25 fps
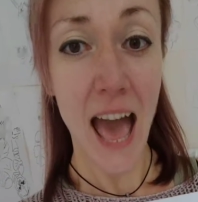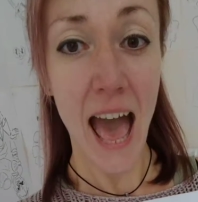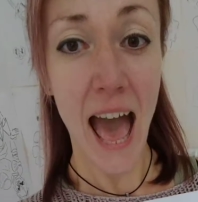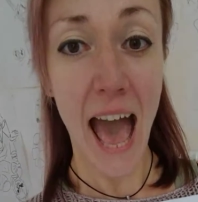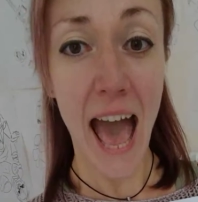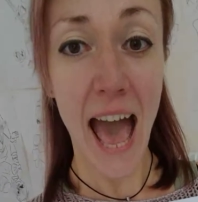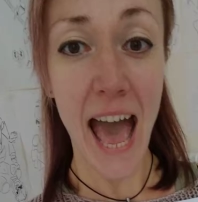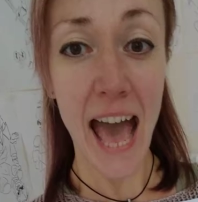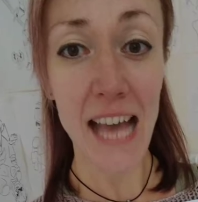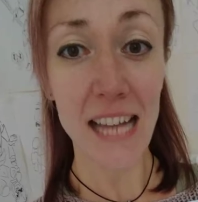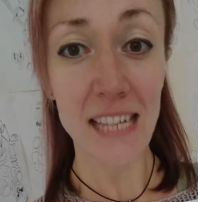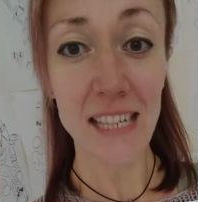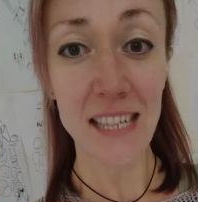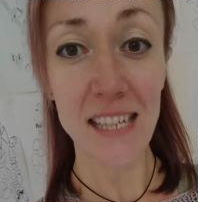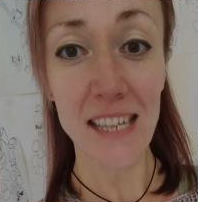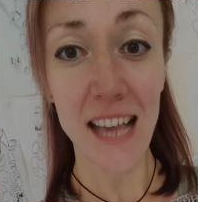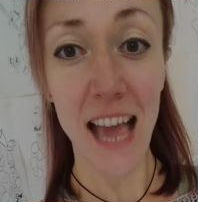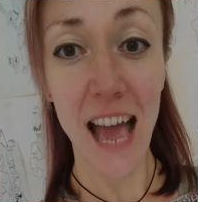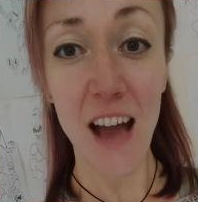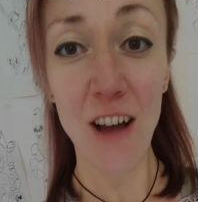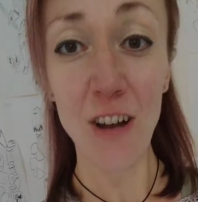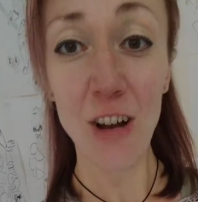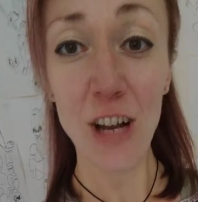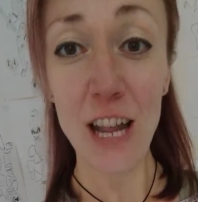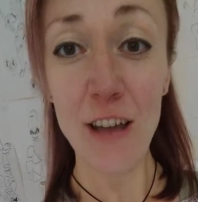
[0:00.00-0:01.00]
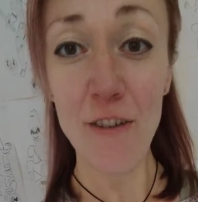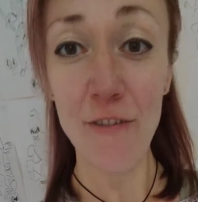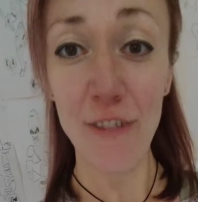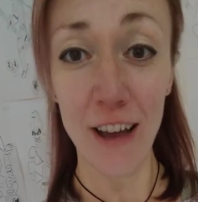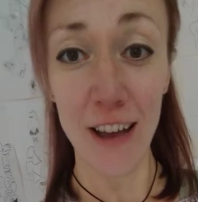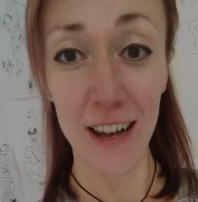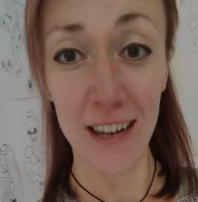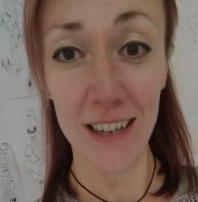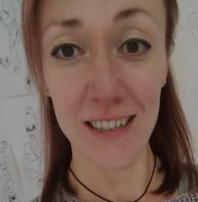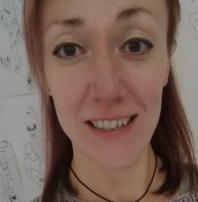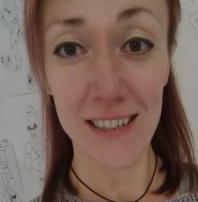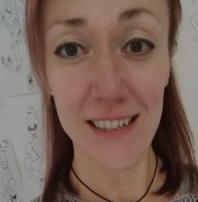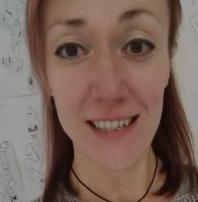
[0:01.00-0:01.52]
and our
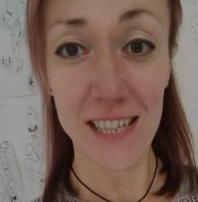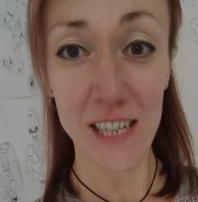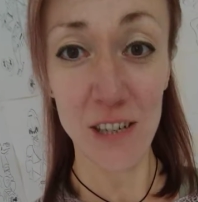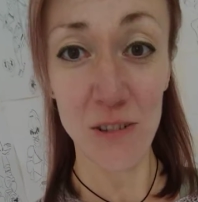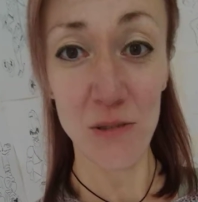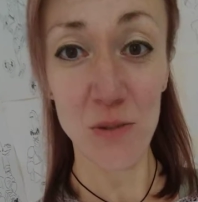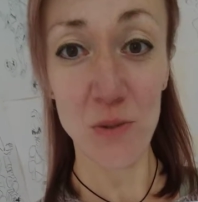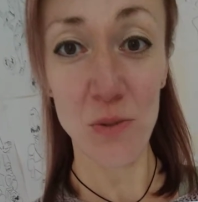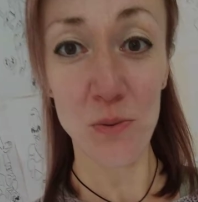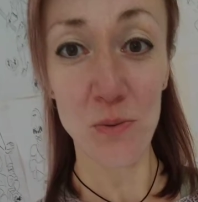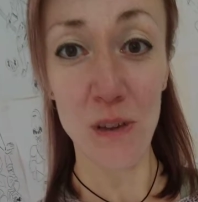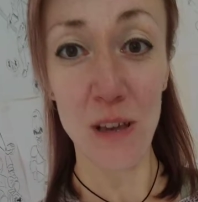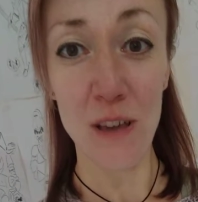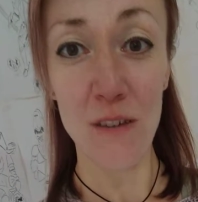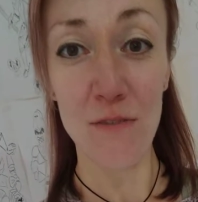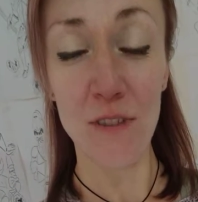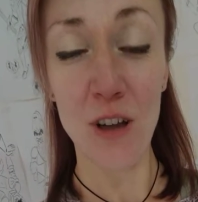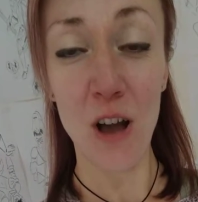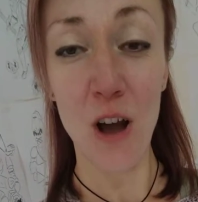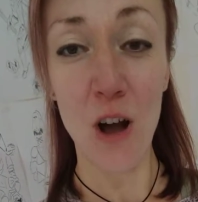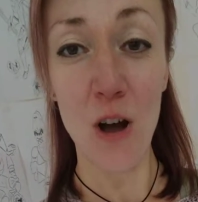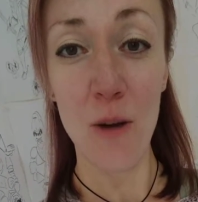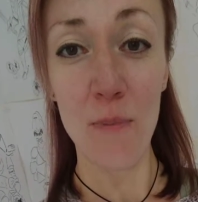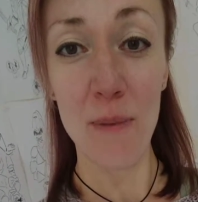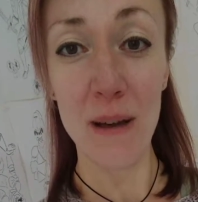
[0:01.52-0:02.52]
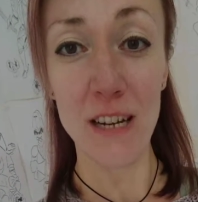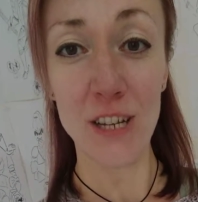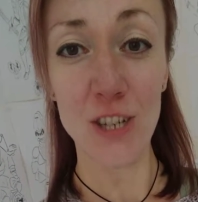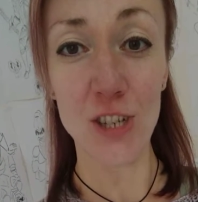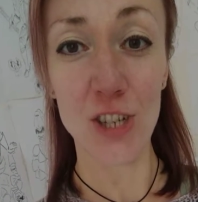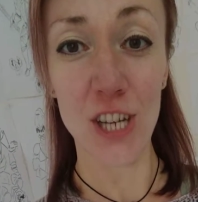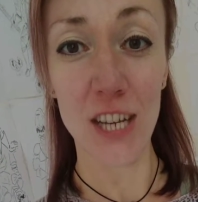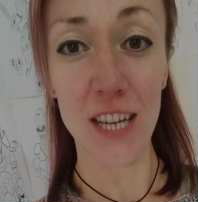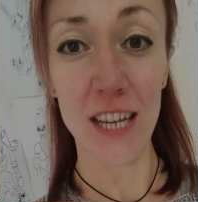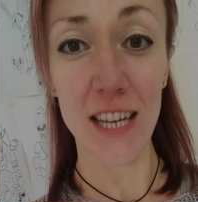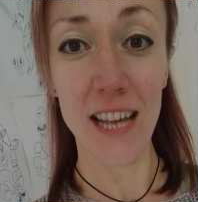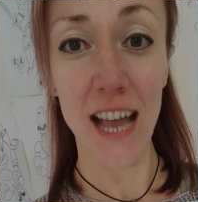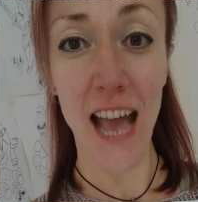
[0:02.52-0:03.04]
liver deals with carb
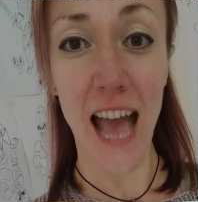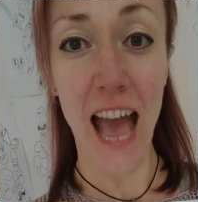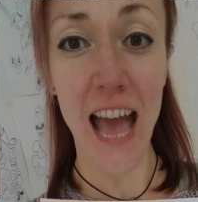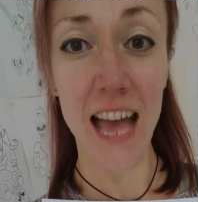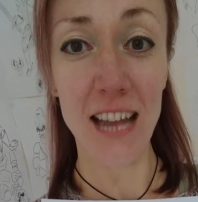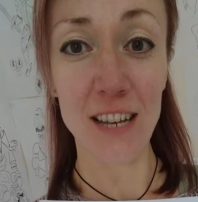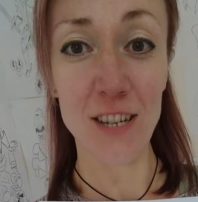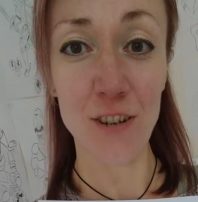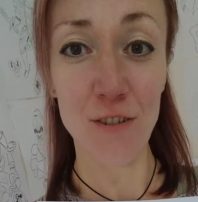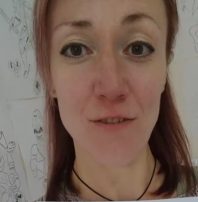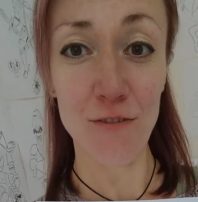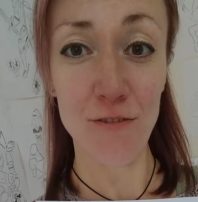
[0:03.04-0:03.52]
energy and